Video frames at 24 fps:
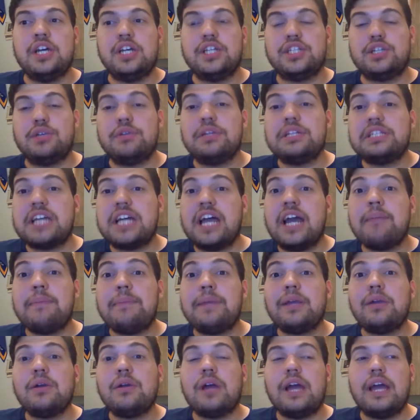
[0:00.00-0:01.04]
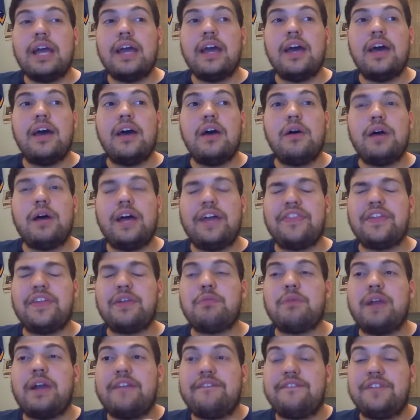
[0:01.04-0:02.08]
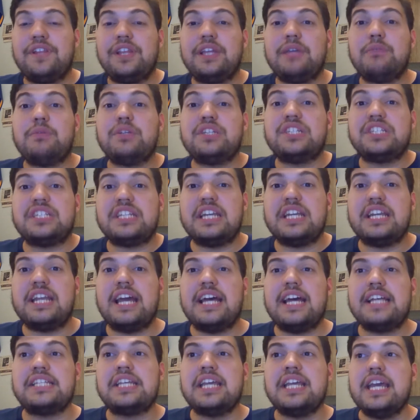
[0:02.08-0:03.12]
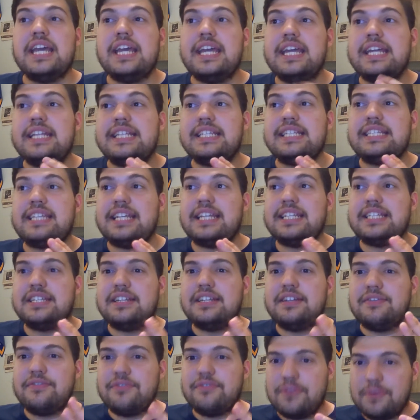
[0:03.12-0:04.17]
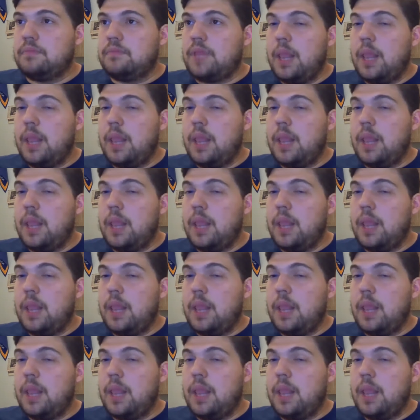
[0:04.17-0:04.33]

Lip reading: so the timing, I think rightfully, was seen as insensitive.